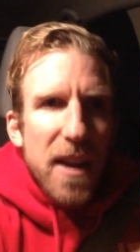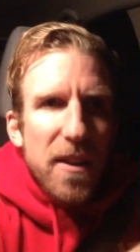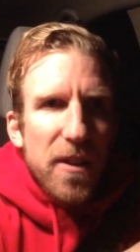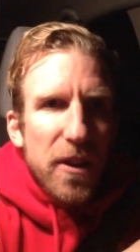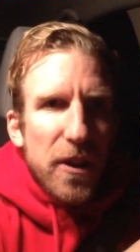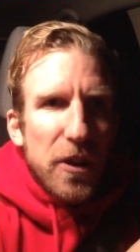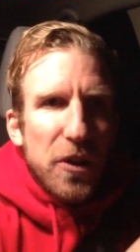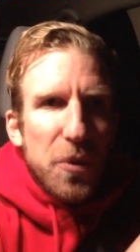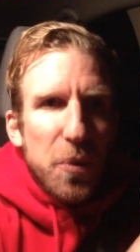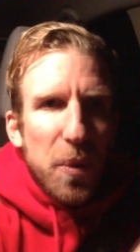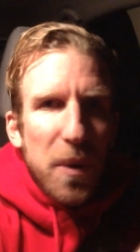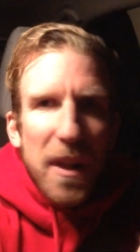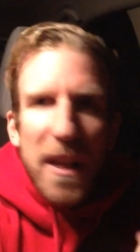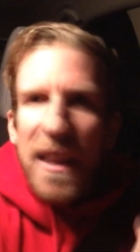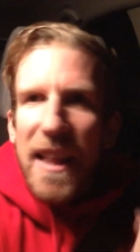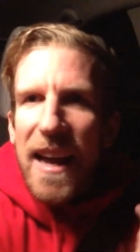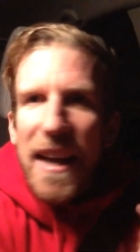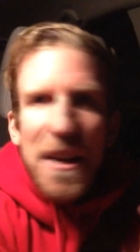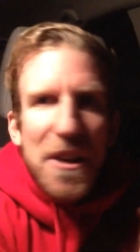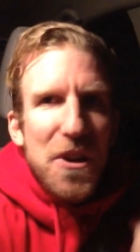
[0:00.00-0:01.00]
there's really
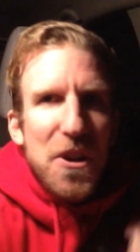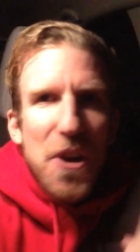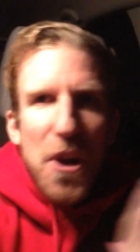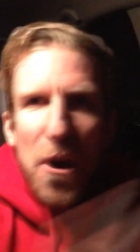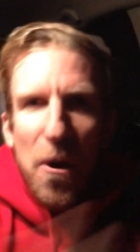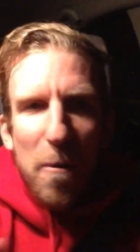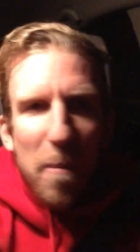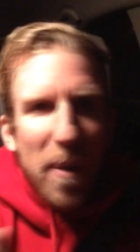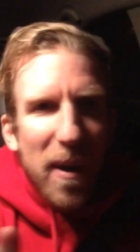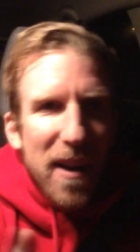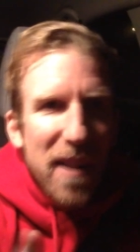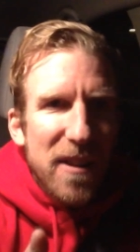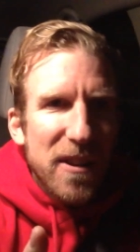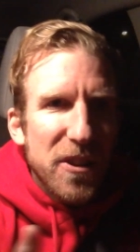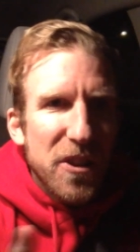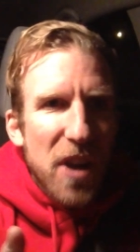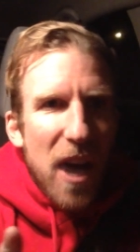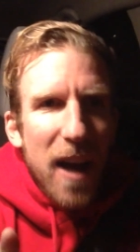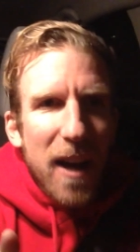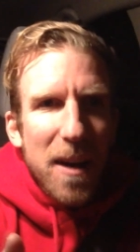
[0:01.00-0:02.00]
like nobody.
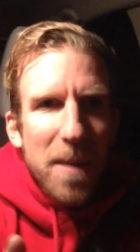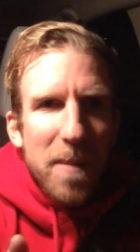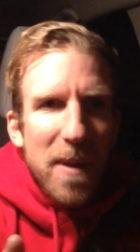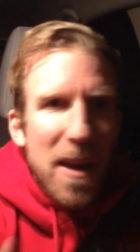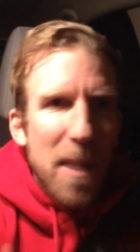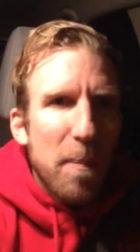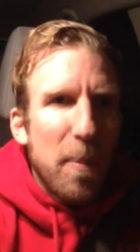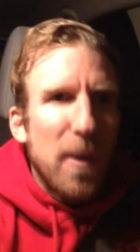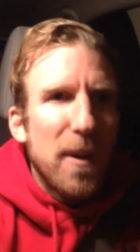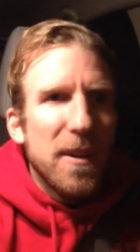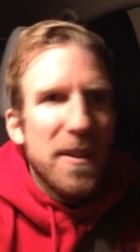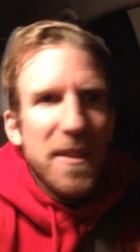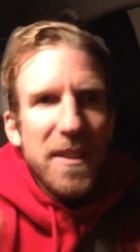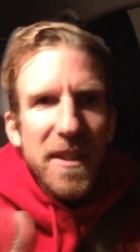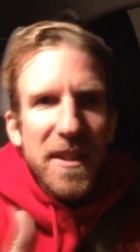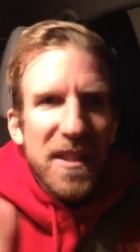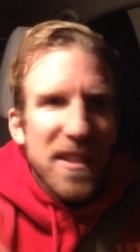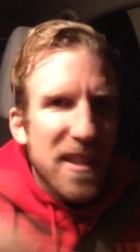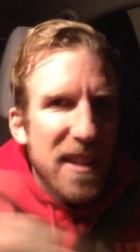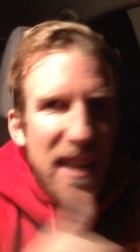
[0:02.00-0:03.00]
There's not going to be a
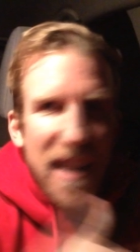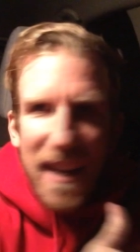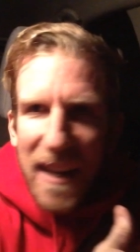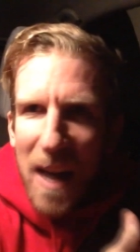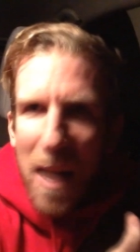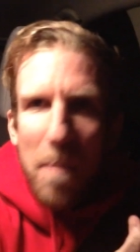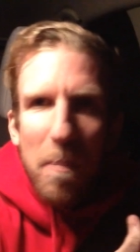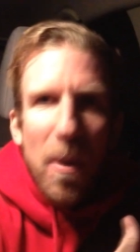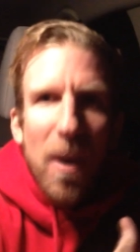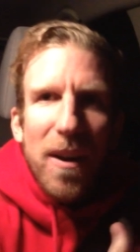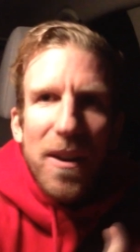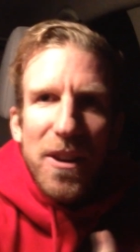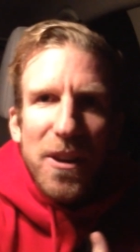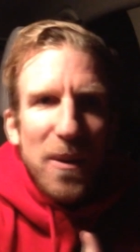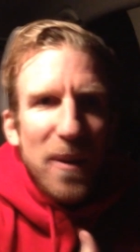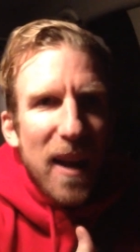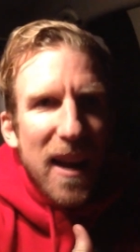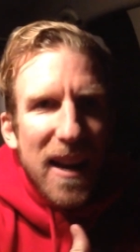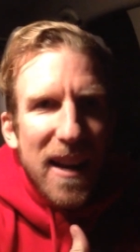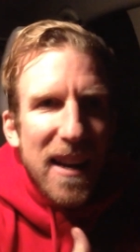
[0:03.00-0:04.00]
person sneaking up on
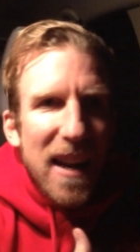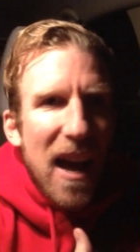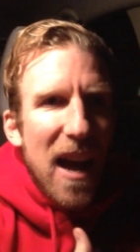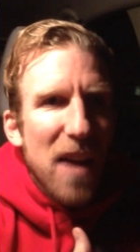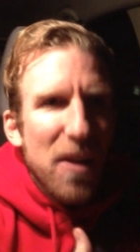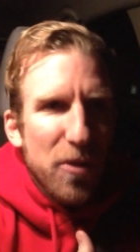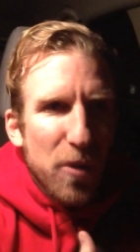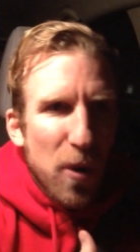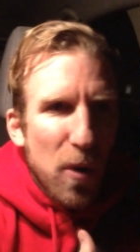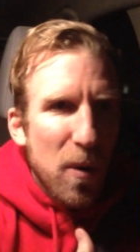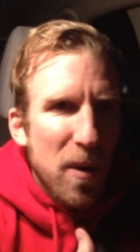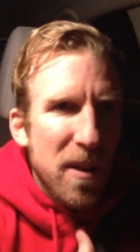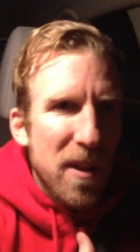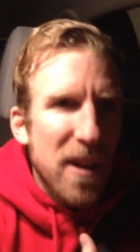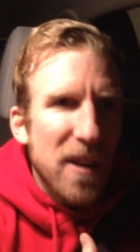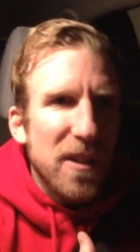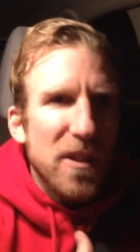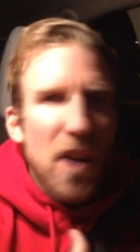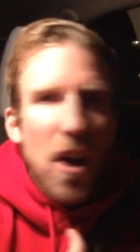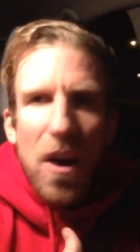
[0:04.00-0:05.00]
you late at night, throwing
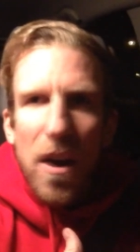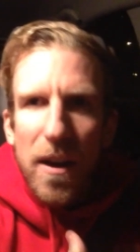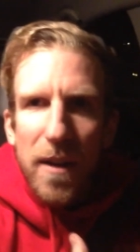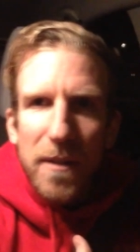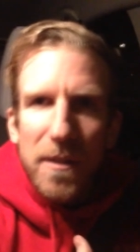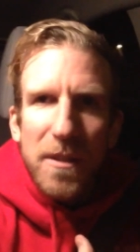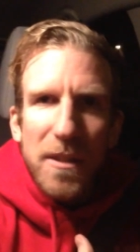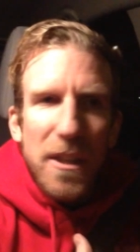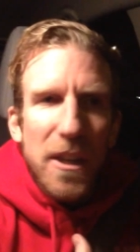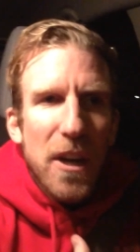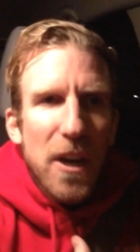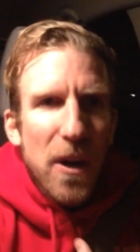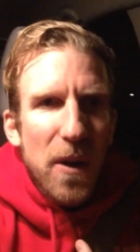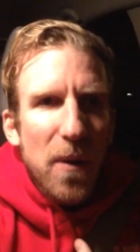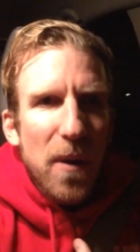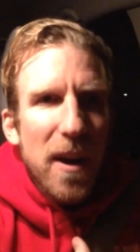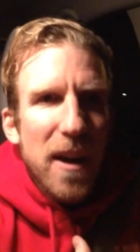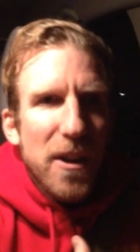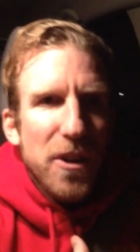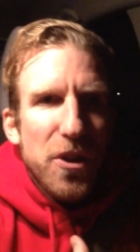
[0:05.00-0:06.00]
their dogs, you
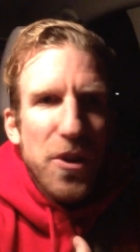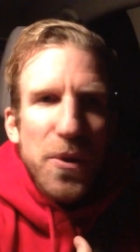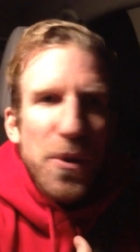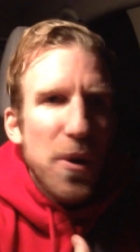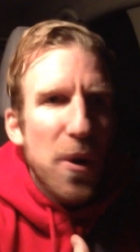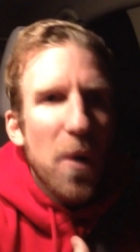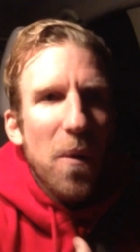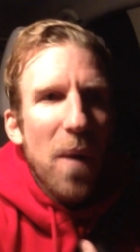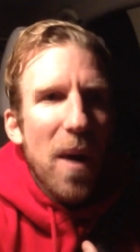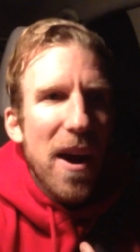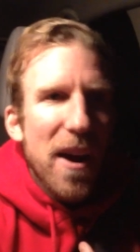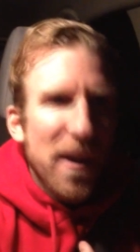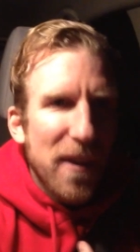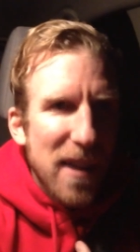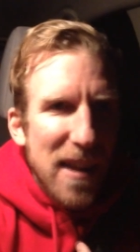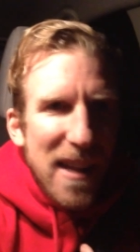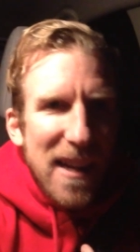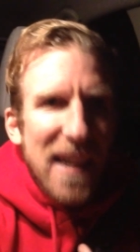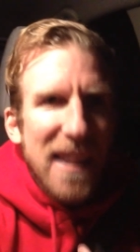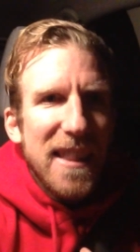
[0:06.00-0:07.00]
know, uh, doo doo away or
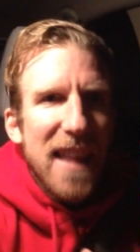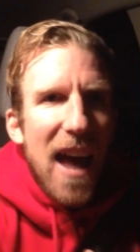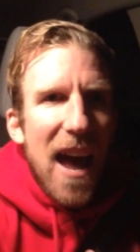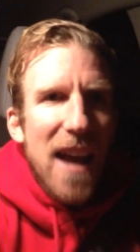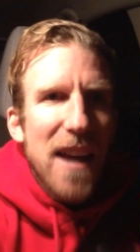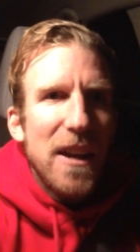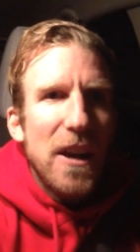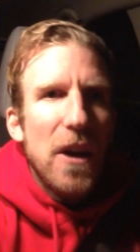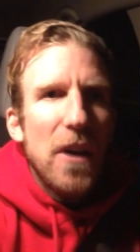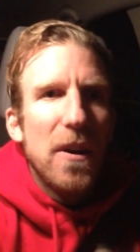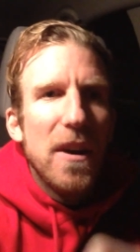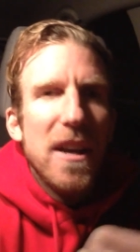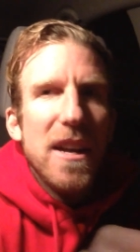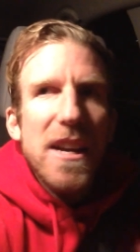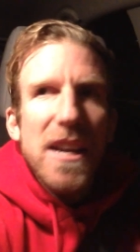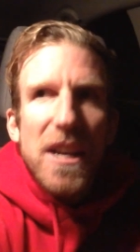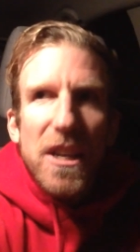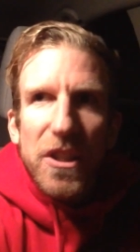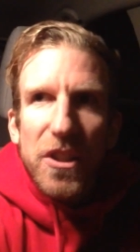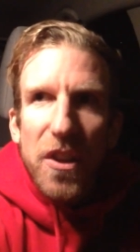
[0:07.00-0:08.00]
anything like that, you know?
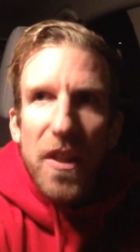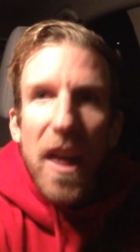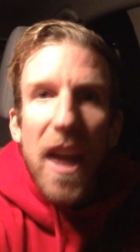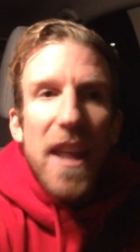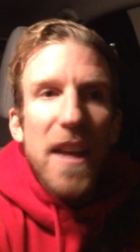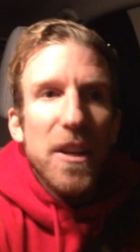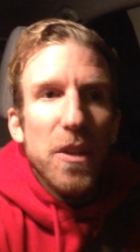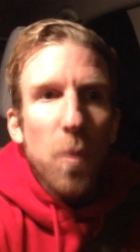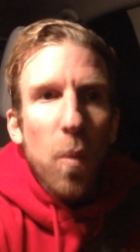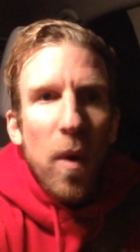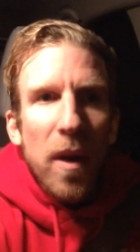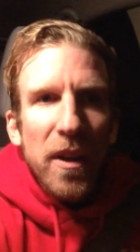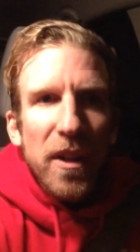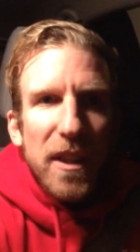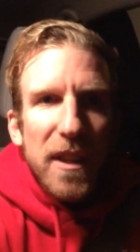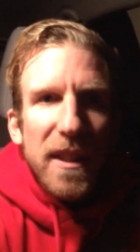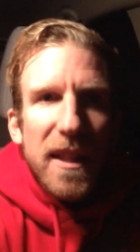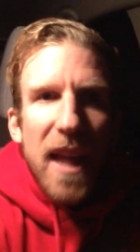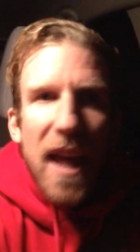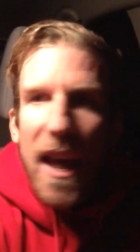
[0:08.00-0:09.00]
So that is one
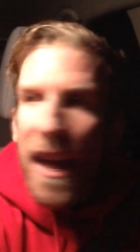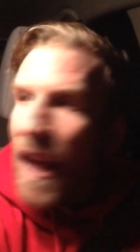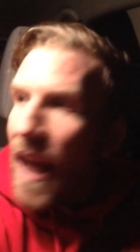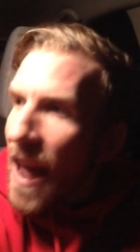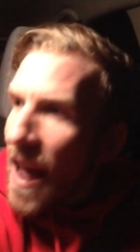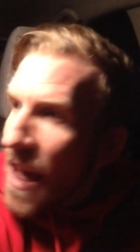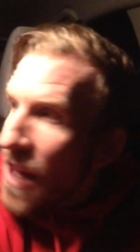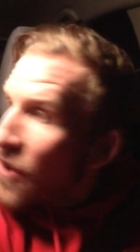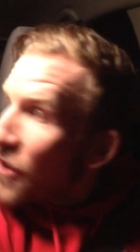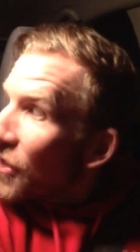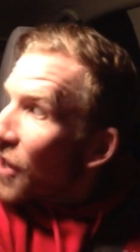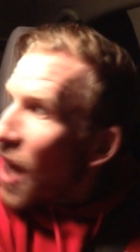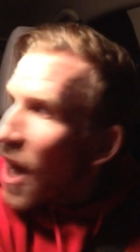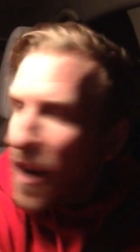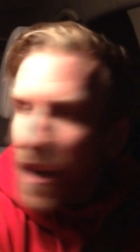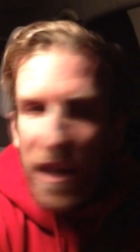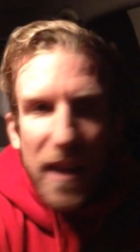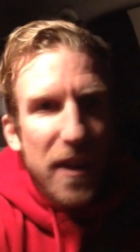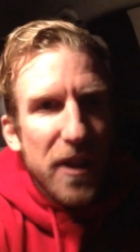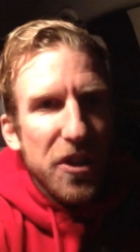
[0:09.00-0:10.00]
good thing. And you're
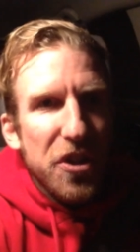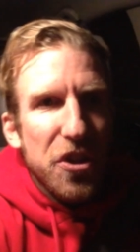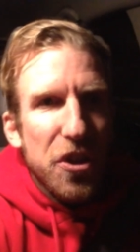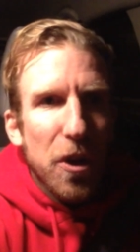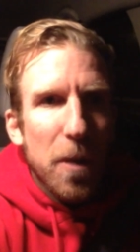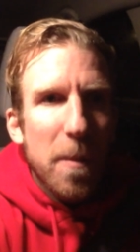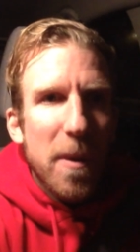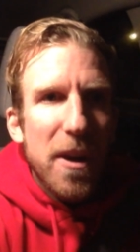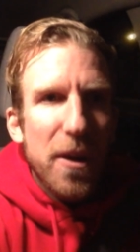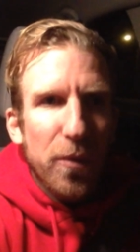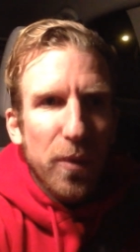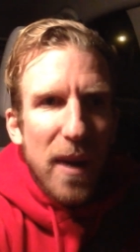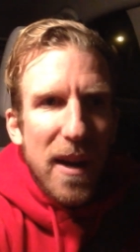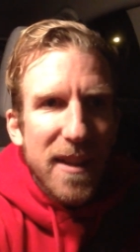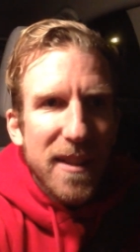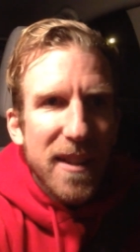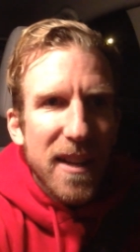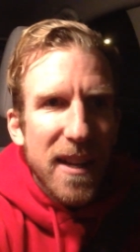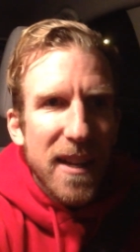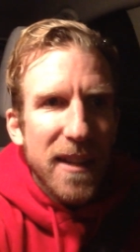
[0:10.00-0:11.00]
not going to disturb any
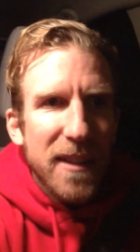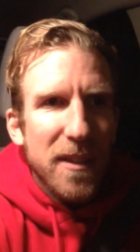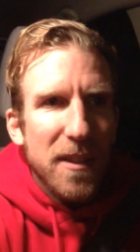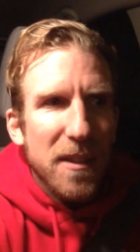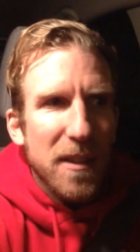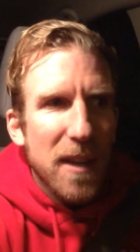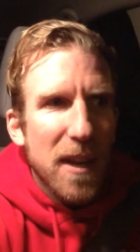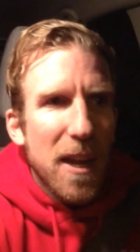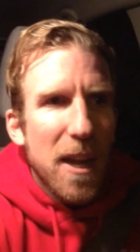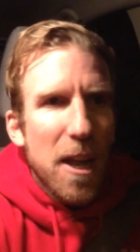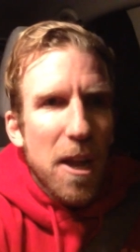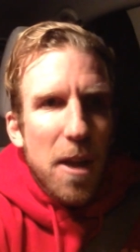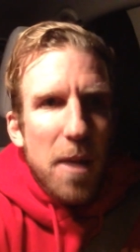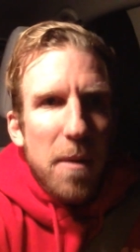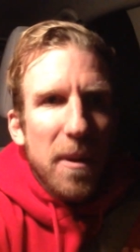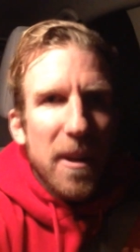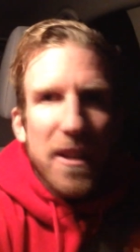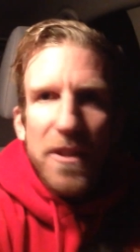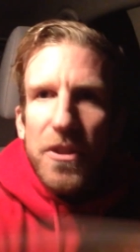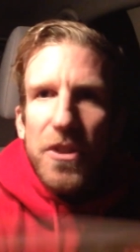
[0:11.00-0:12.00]
residents
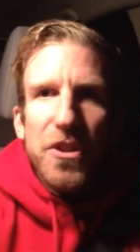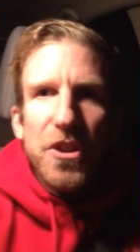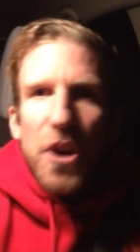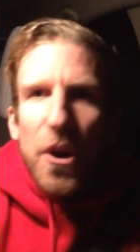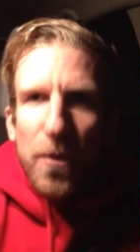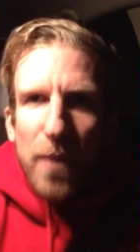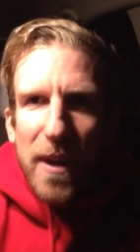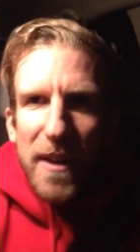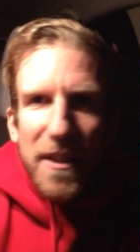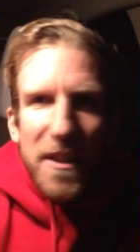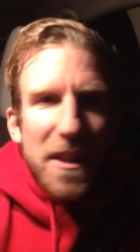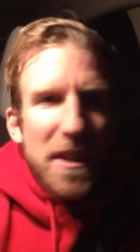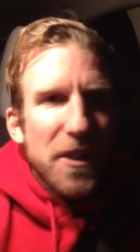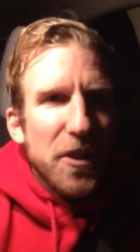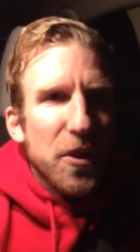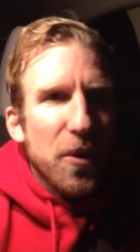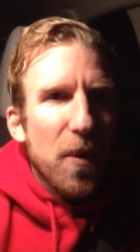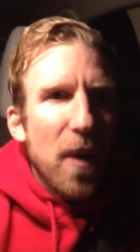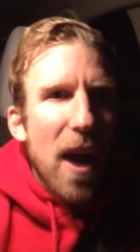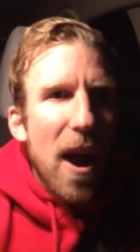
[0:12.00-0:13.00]
because there's no
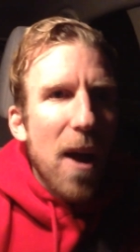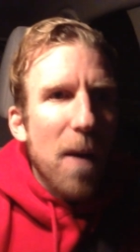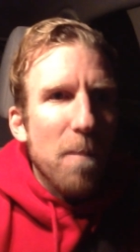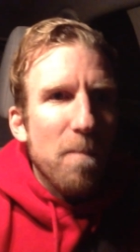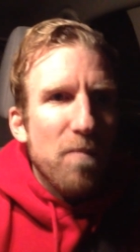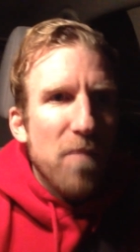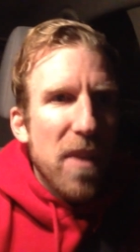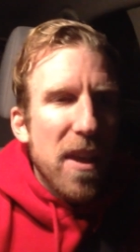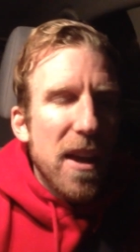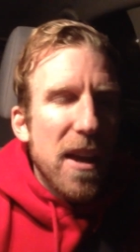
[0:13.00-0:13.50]
residents around.